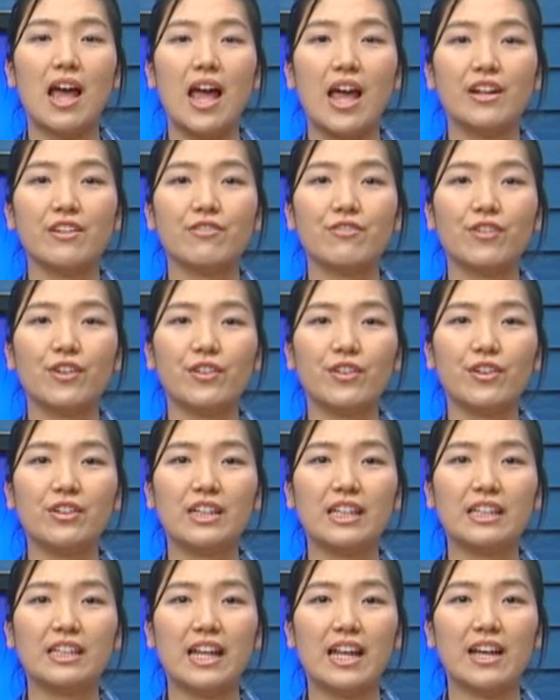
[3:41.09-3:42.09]
and further
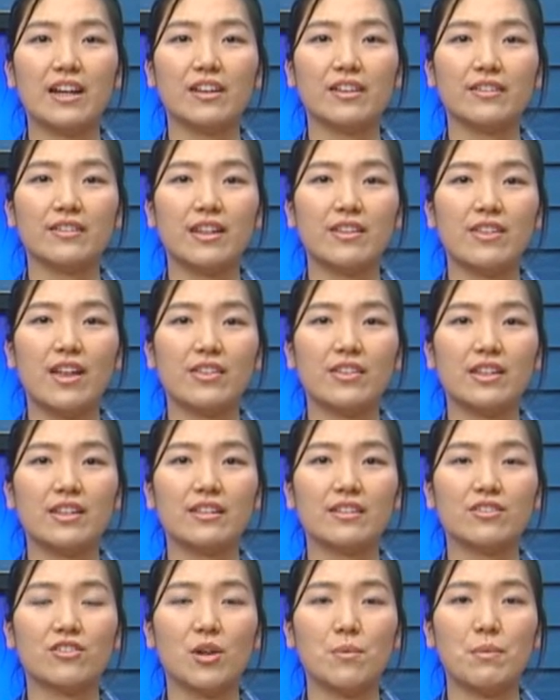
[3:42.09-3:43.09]
details that the
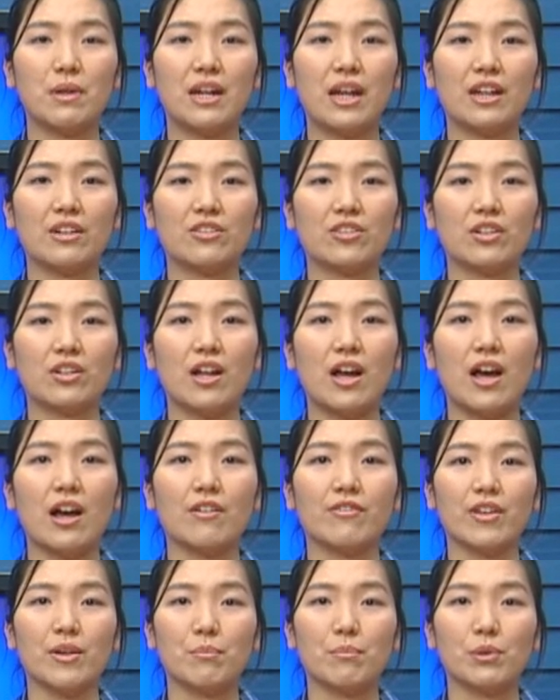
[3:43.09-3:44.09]
discrimination
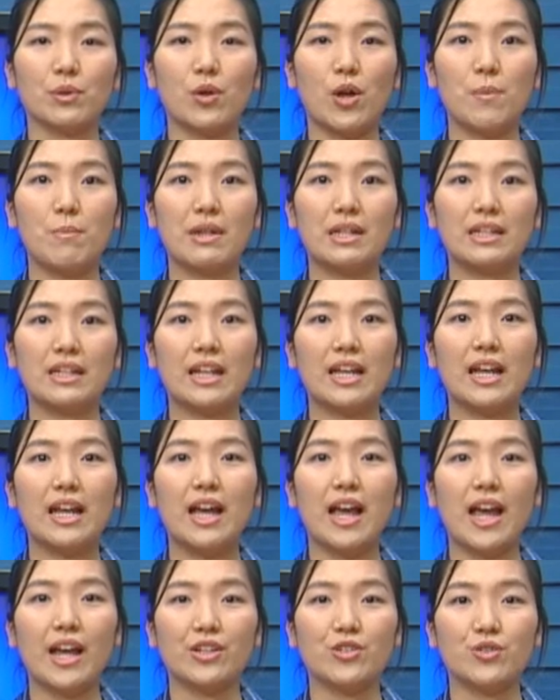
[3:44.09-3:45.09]
of employment,
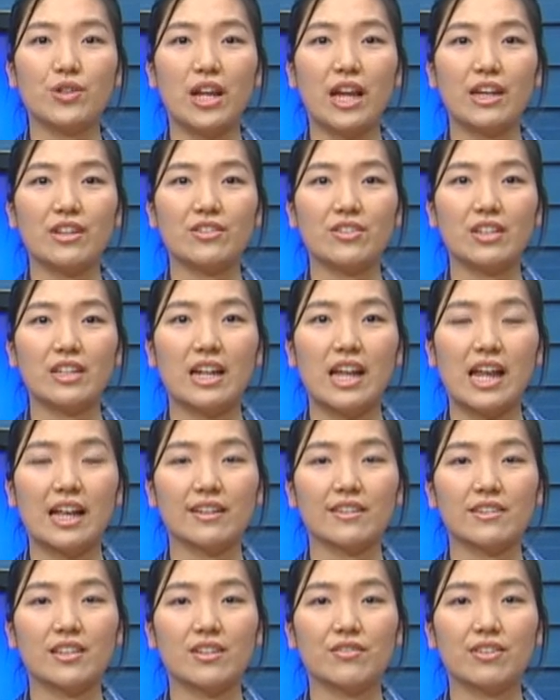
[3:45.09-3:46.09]
education,
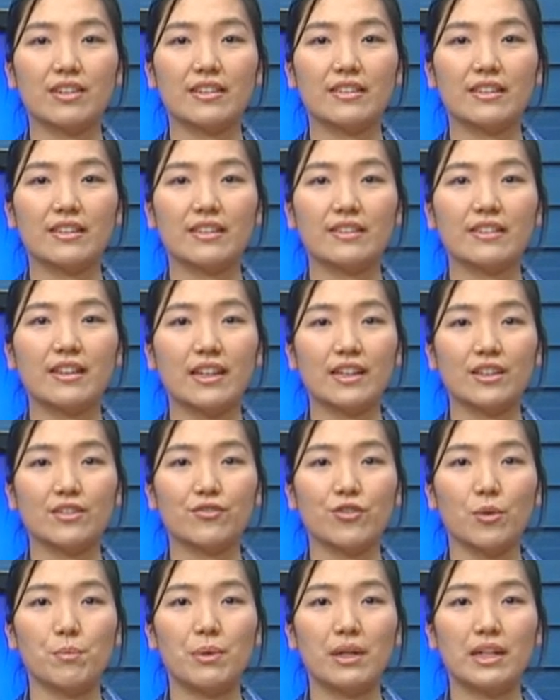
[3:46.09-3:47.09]
and services is
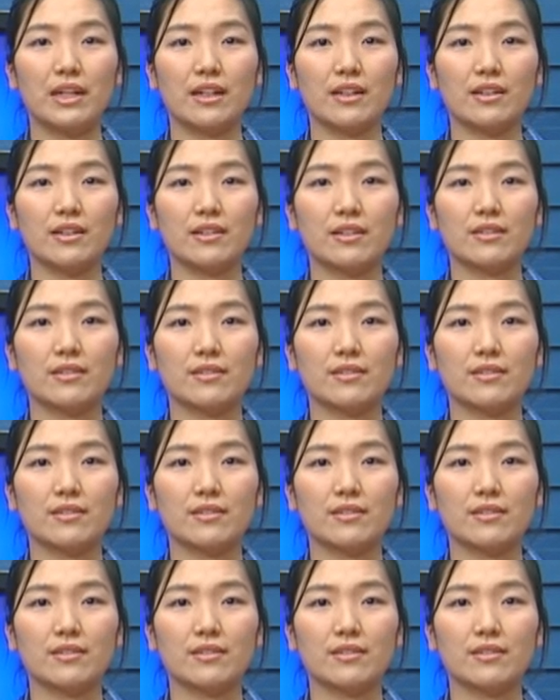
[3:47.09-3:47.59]
forbidden.